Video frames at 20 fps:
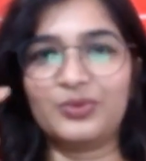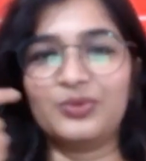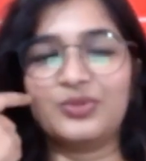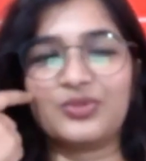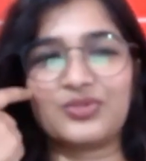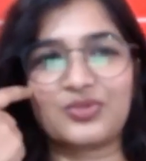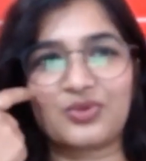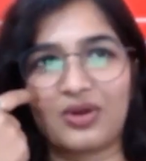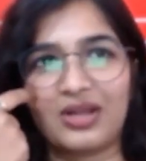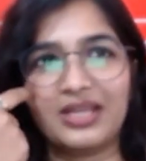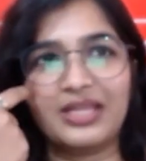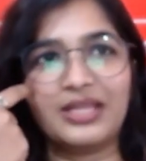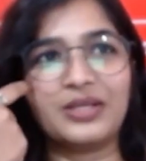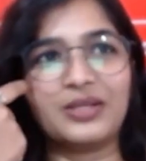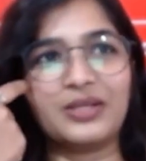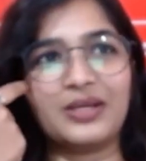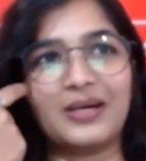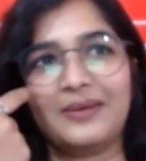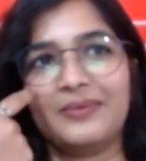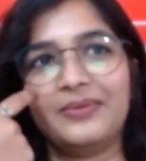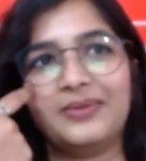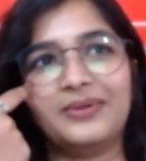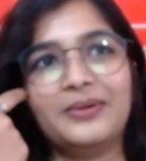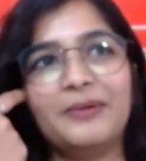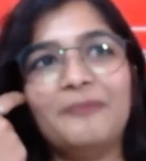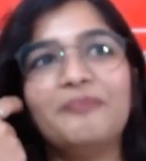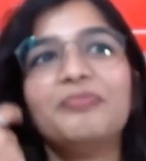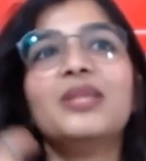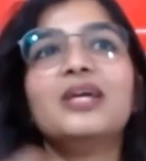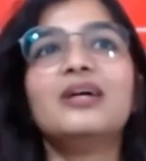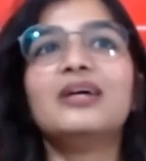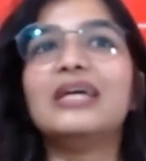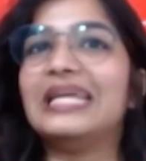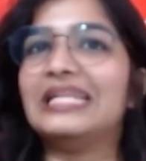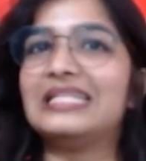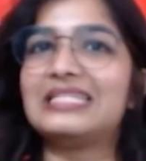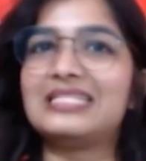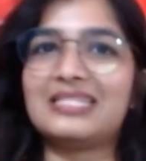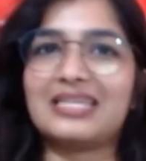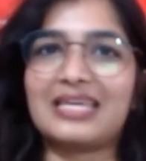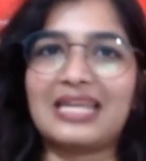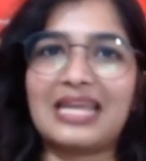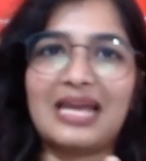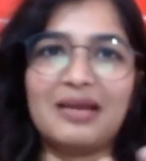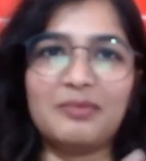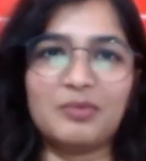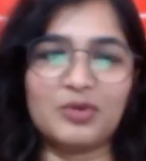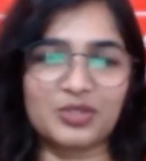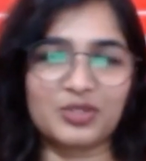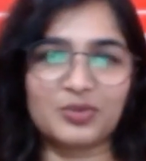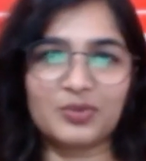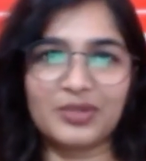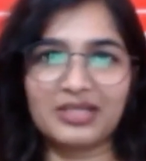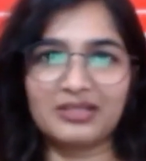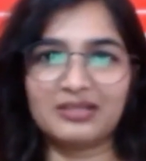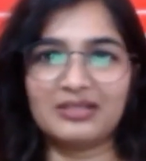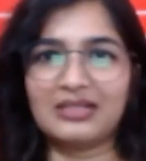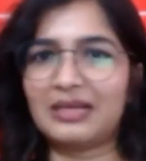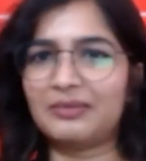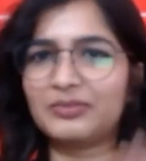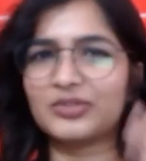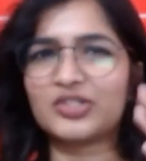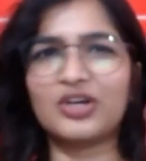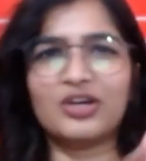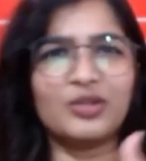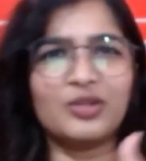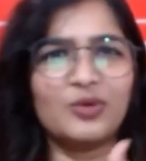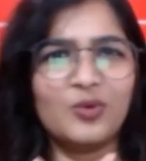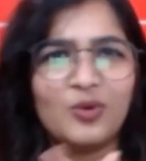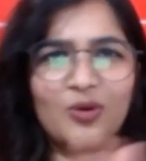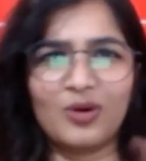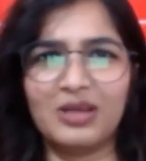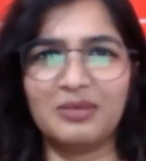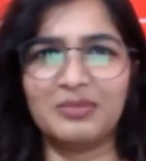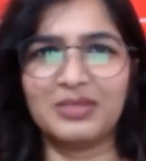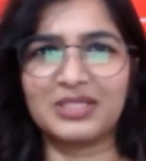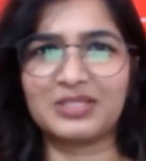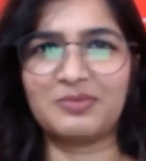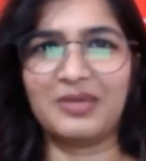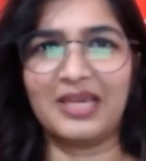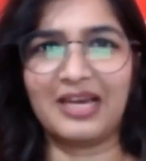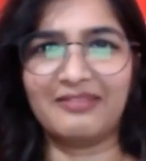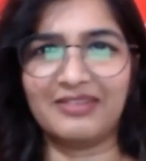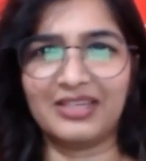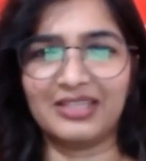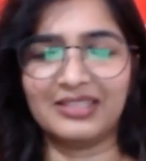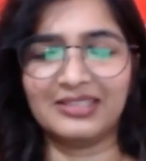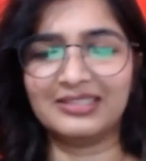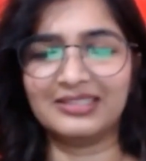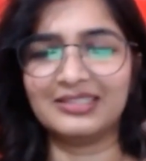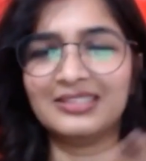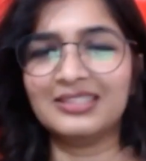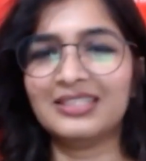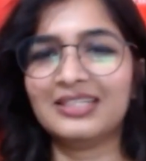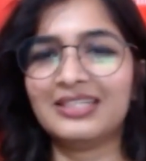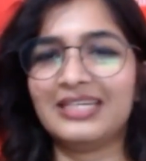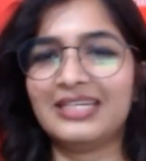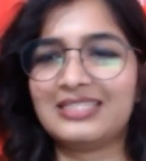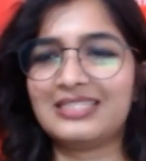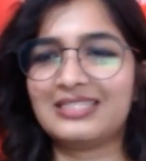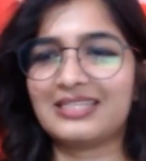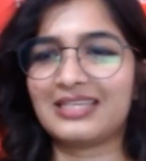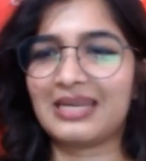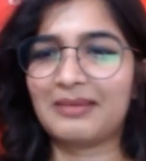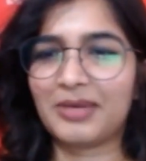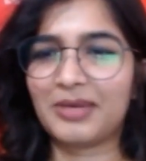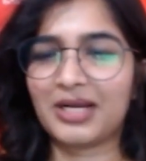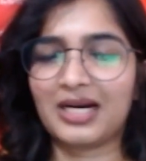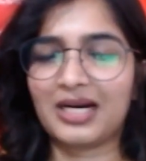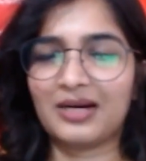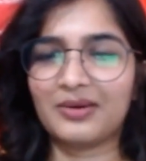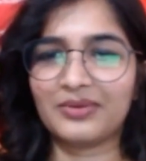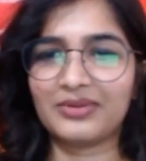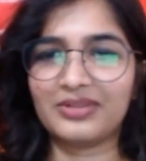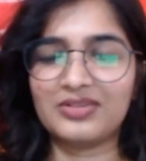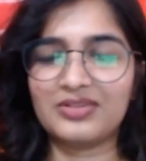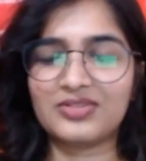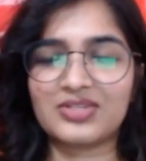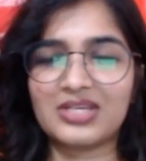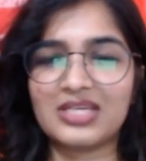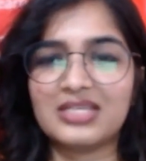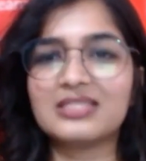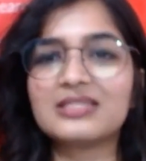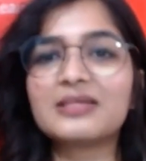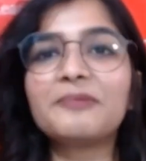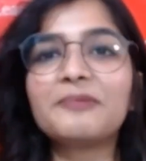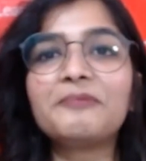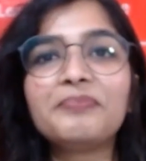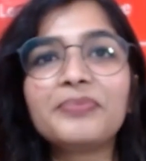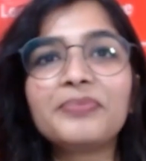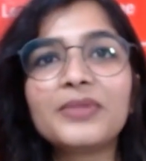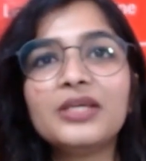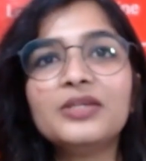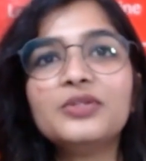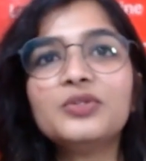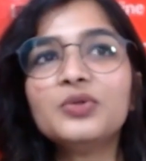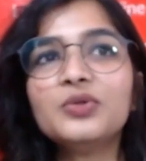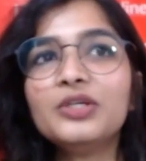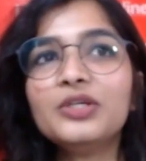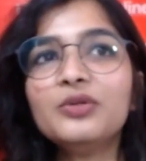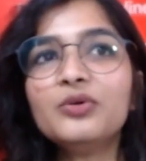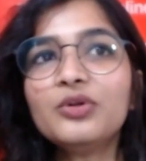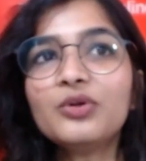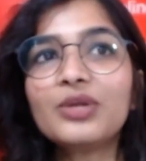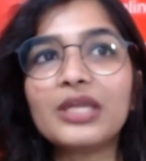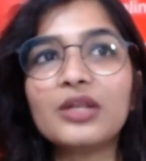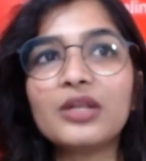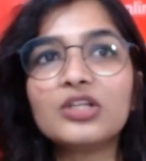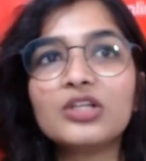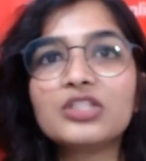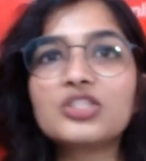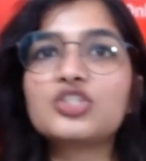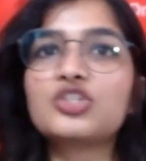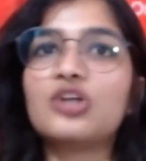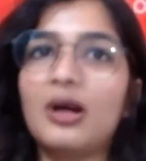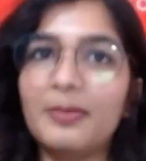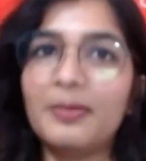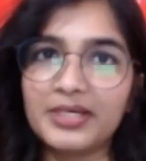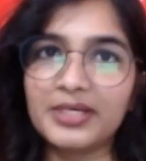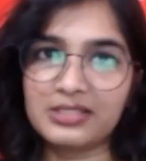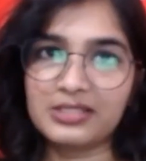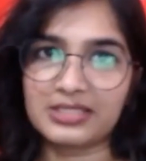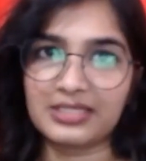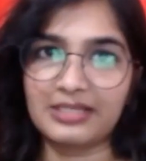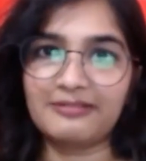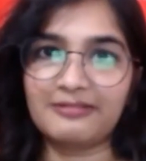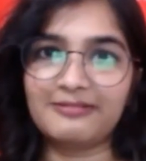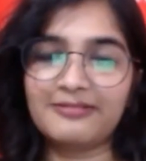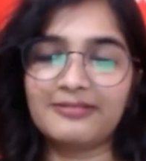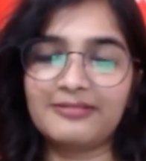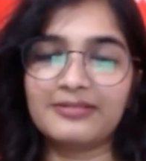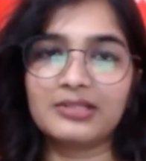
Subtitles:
scrolling down the Instagram or Twitter, I'm sure you all must be having an Instagram account these days. So, you know, you cannot stop yourself.